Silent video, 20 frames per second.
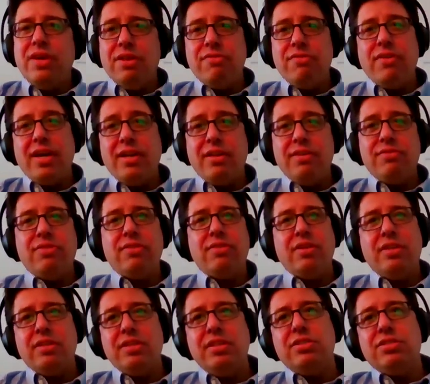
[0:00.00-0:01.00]
sort of
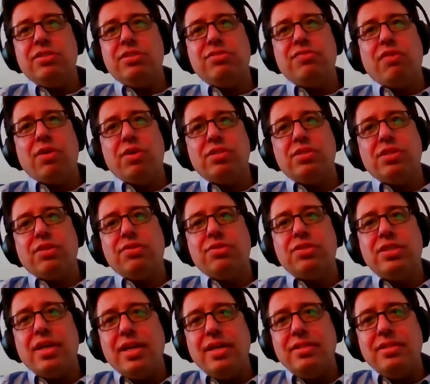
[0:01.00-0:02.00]
innovative, at least as far
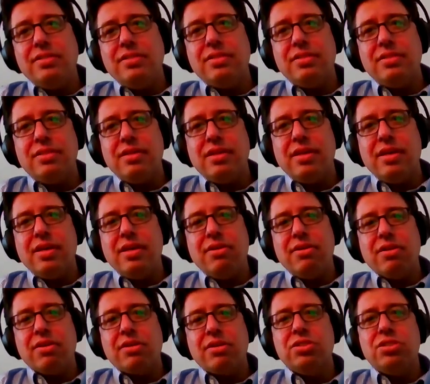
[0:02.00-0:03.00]
as other states
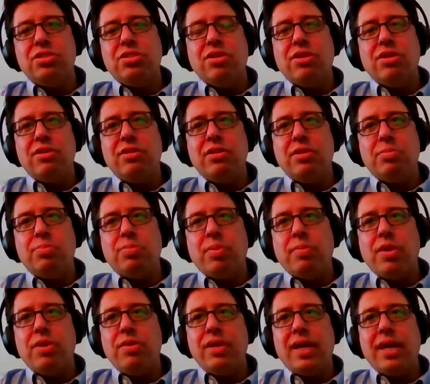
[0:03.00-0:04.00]
are
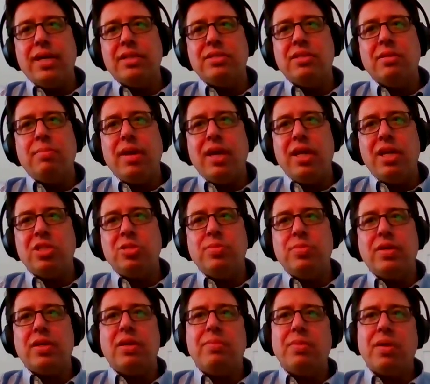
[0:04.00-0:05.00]
concerned, and promoting asset
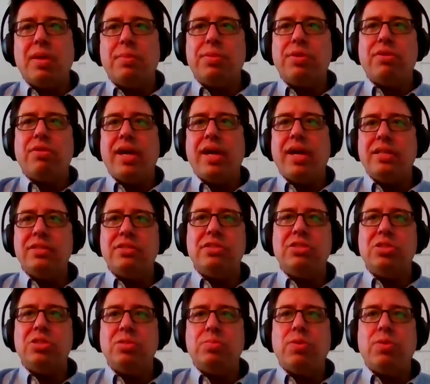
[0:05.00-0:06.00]
management, coming up with
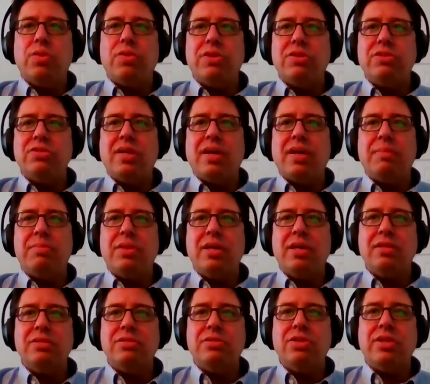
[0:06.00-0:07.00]
grants to support those
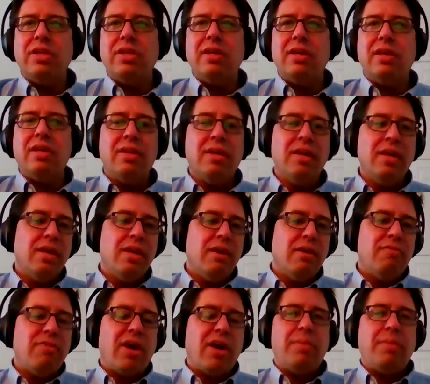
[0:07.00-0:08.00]
type things, looking at
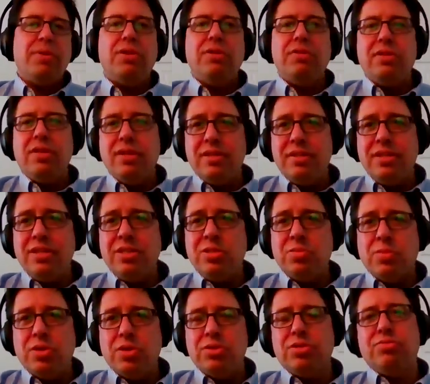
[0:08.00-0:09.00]
viable
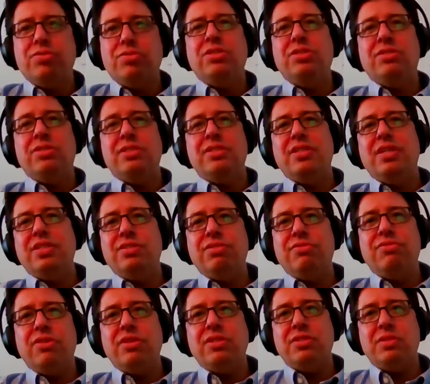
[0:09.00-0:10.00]
utilities, merger
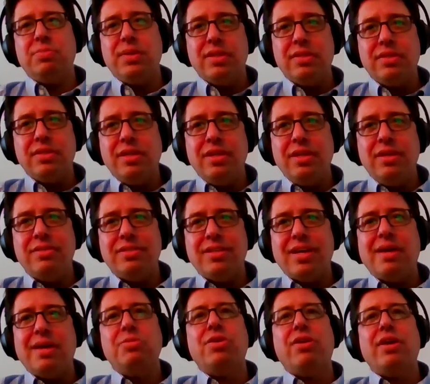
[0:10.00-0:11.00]
regionalization,
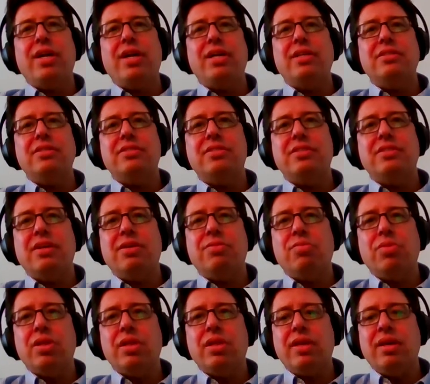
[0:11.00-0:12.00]
feasibility type grants,
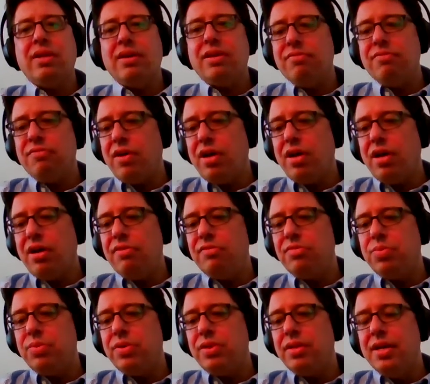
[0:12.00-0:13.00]
really getting
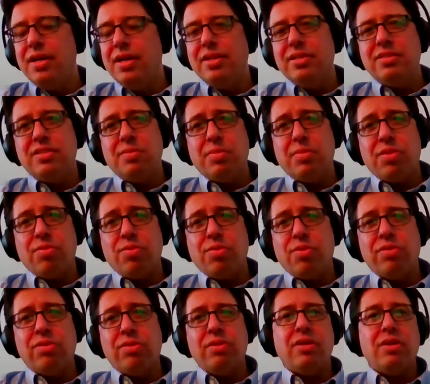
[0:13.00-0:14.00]
involved with
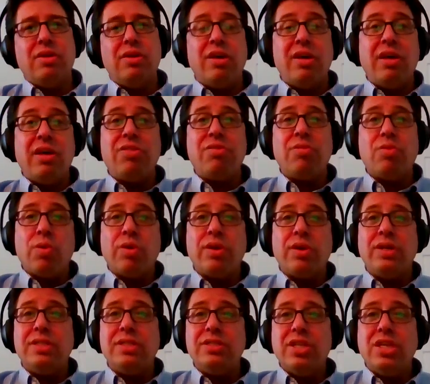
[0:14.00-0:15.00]
some of the
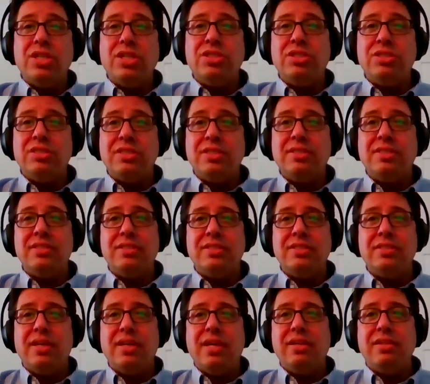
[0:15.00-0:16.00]
other organizations
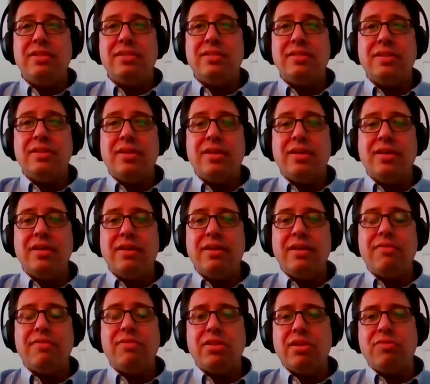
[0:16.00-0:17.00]
in the state,
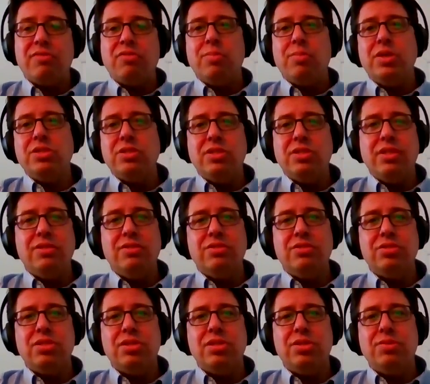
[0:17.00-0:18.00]
everything from
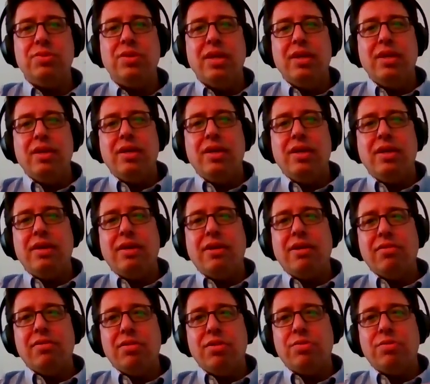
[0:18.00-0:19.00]
engineers to
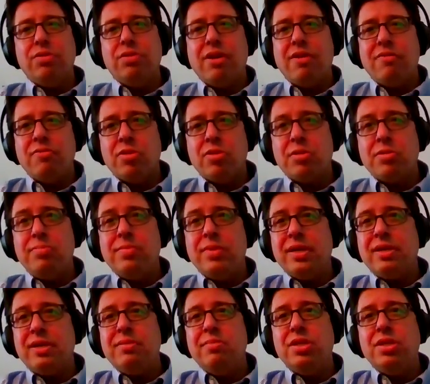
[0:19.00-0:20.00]
our local
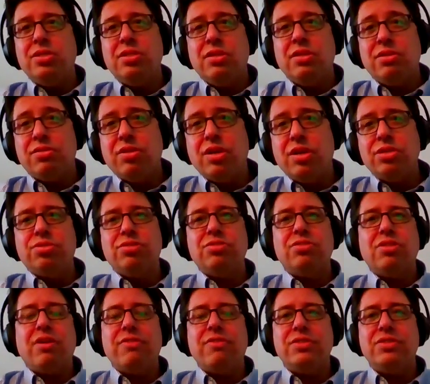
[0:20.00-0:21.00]
government commission, the
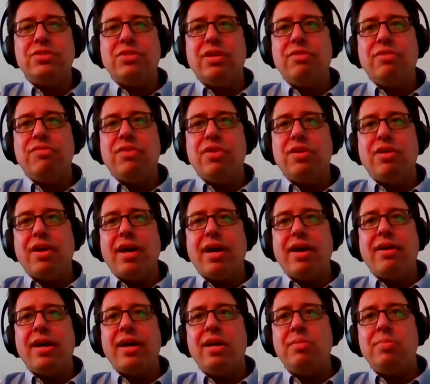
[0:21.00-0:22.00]
treasurer's office, trying to
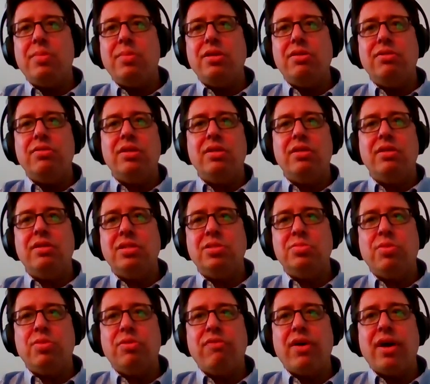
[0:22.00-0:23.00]
figure out how to make
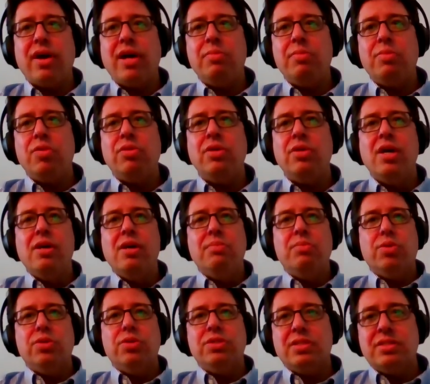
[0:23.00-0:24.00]
utilities more
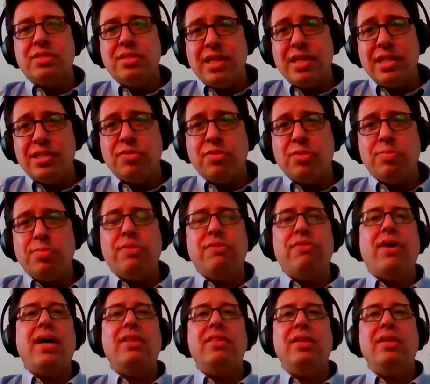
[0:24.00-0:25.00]
viable, more
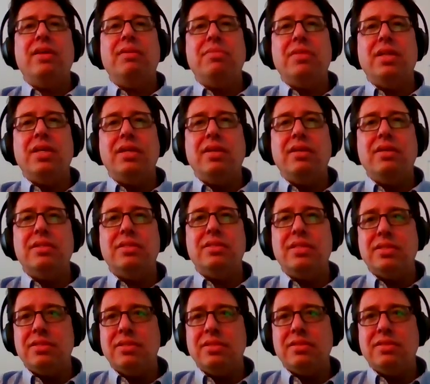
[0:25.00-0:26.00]
successful, provide them
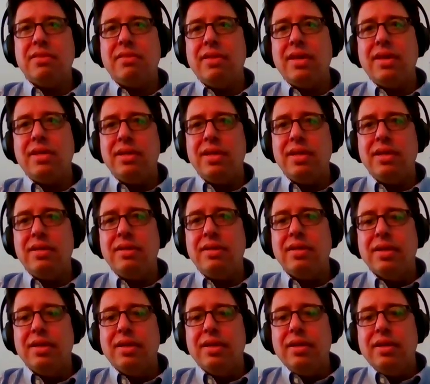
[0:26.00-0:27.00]
the assistance that they
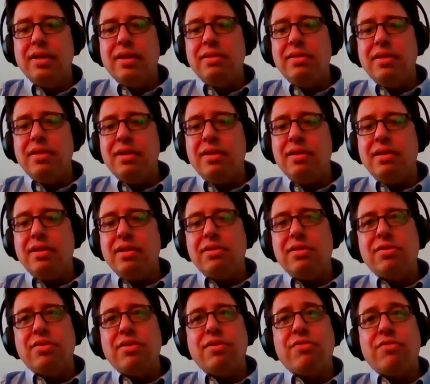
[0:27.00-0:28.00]
need. And
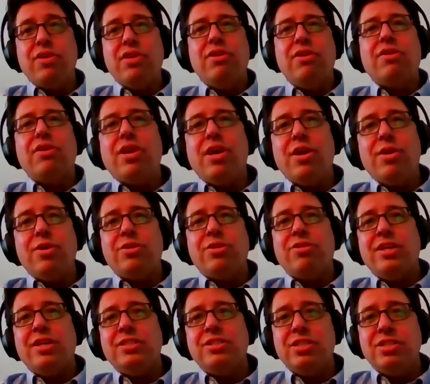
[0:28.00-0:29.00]
then a little over a year
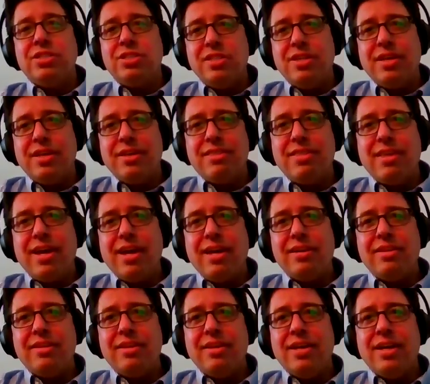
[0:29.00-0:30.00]
ago, I transitioned out
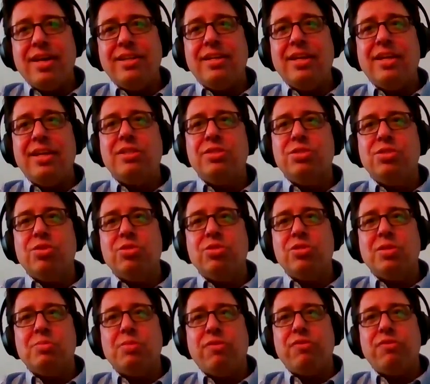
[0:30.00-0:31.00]
of that. I'd done
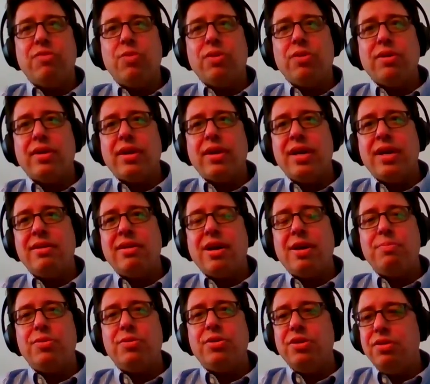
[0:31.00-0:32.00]
consulting before,
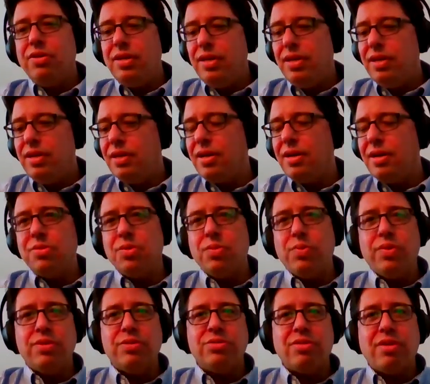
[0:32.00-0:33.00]
had an opportunity to
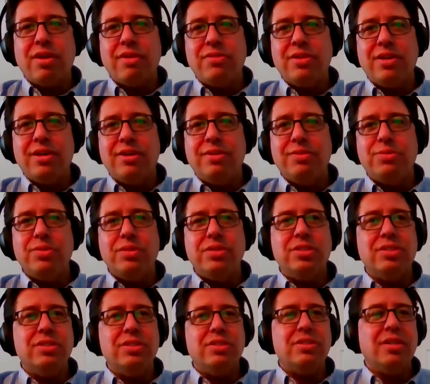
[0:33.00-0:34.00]
come to
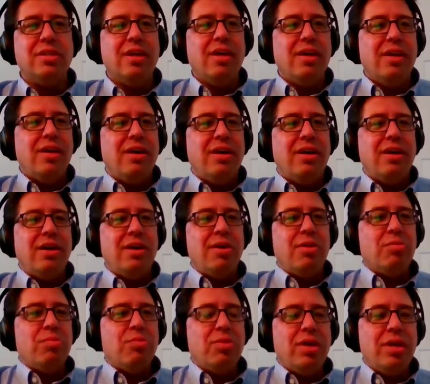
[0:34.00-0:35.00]
WithersRavenel, which is
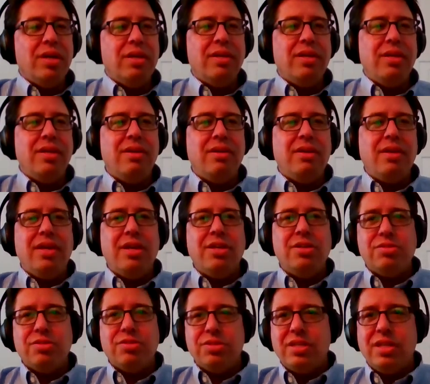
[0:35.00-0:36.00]
a
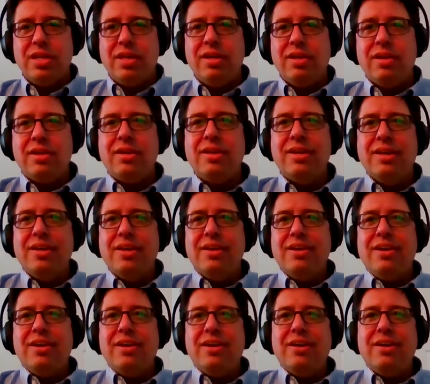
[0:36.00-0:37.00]
really interesting
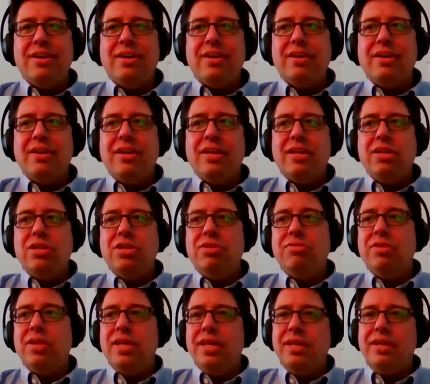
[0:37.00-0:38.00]

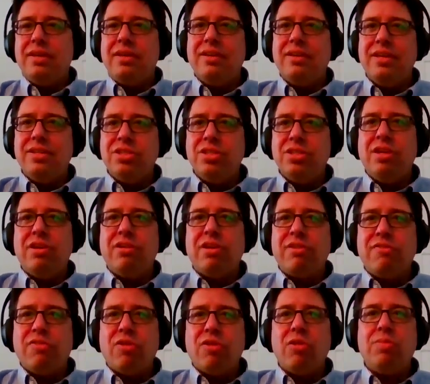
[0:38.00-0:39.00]
and unique
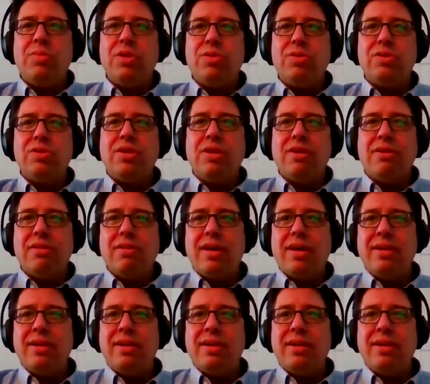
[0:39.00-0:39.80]
engineering firm in North